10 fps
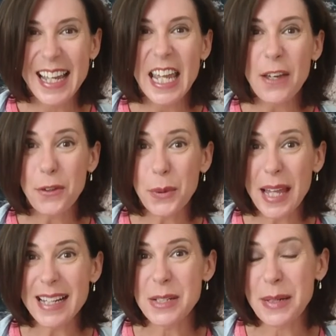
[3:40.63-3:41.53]
If you would
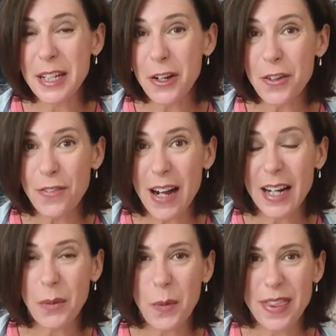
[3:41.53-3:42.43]
like to be
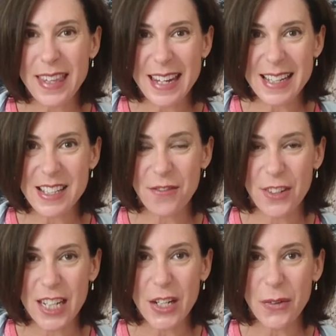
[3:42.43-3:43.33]
notified when the next
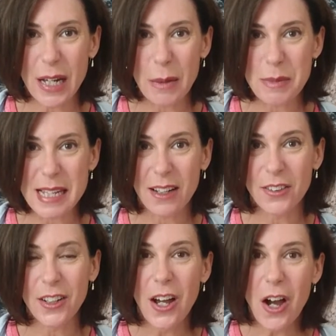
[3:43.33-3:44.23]
video comes
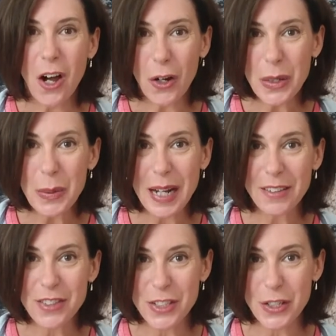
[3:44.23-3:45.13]
out, all you
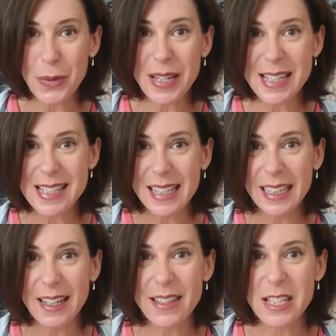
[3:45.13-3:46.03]
have to do is
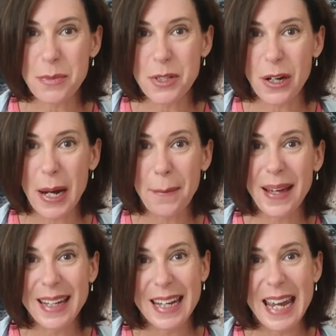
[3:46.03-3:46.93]
click on the subscribe
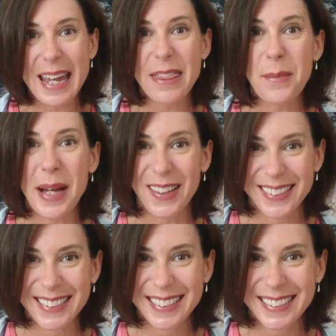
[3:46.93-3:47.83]
button and the bell.
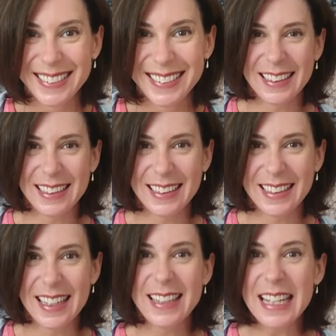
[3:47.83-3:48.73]

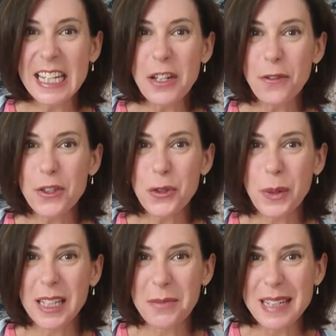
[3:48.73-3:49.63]
Thank you for
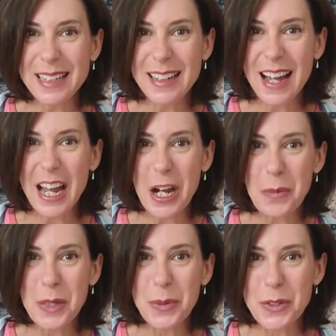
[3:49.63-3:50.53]
joining me. I
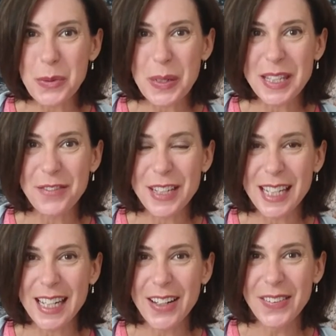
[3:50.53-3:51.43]
hope you enjoyed the
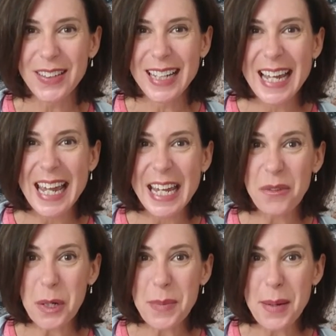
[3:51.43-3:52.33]
video. And
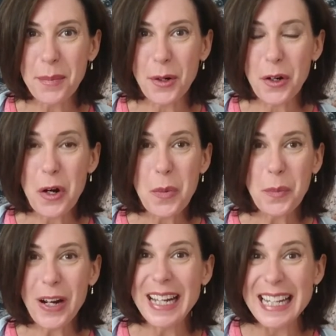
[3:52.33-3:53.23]
remember,
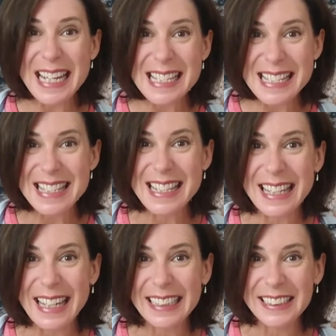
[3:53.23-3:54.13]
Brian isn't in the
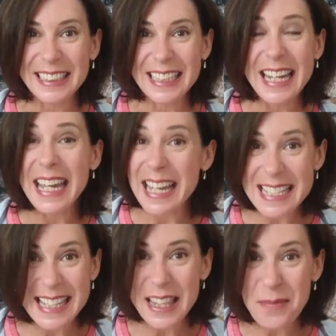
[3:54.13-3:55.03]
kitchen,
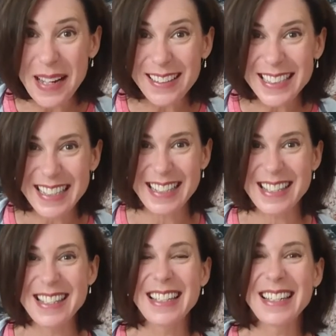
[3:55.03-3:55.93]
he's in the
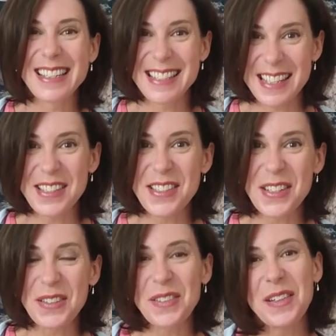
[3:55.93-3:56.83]
mountains. See you
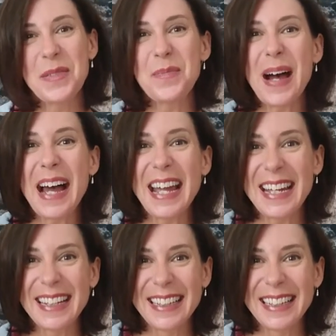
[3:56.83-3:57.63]
soon. Bye.